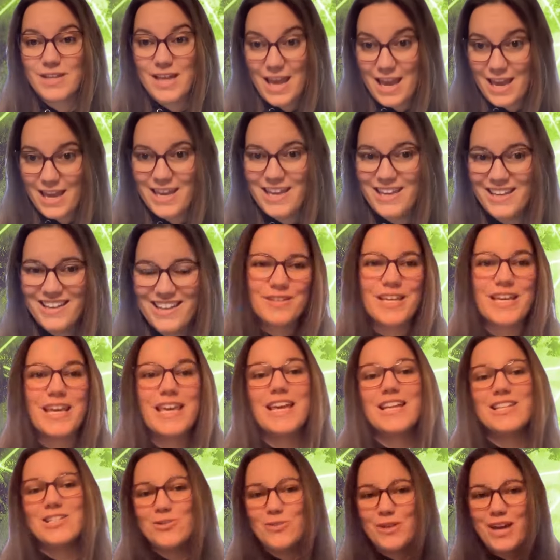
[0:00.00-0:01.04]
day,
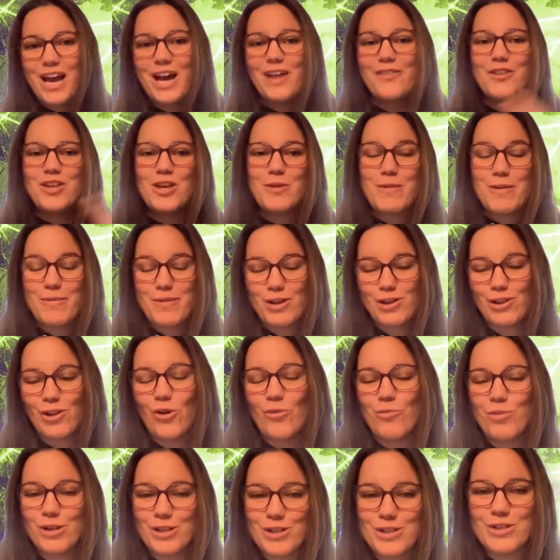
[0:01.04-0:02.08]
taking into account that you may be
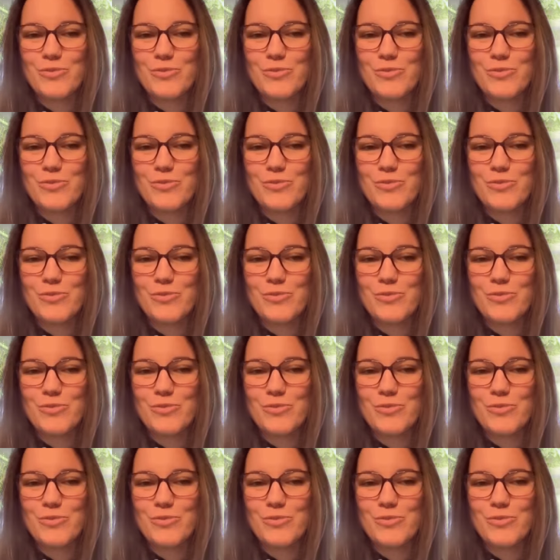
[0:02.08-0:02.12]
global